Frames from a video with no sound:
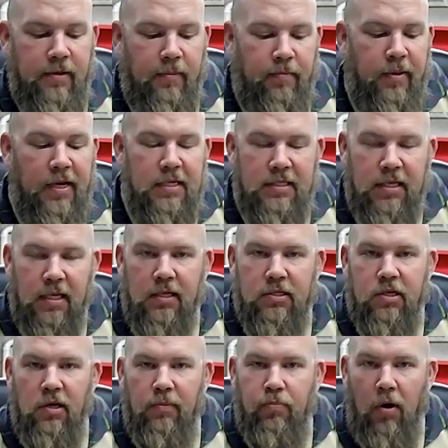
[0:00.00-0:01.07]
The biggest thing
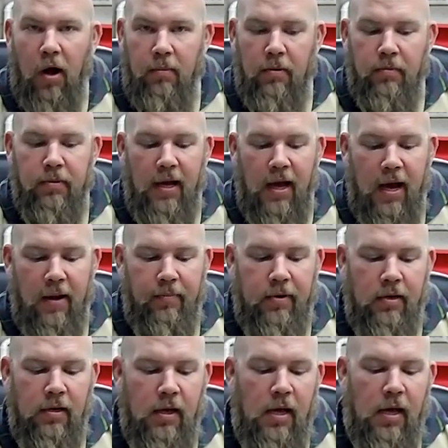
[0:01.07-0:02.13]
that's going to probably
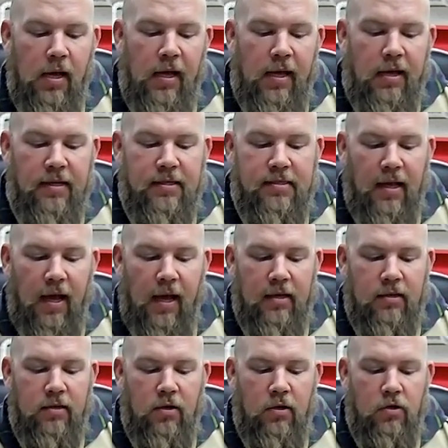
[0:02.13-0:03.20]
happen is
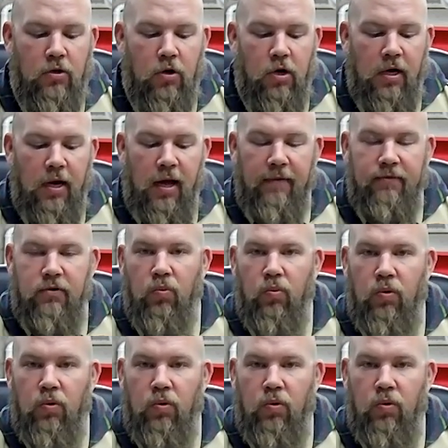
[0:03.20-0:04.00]
that you're going to have to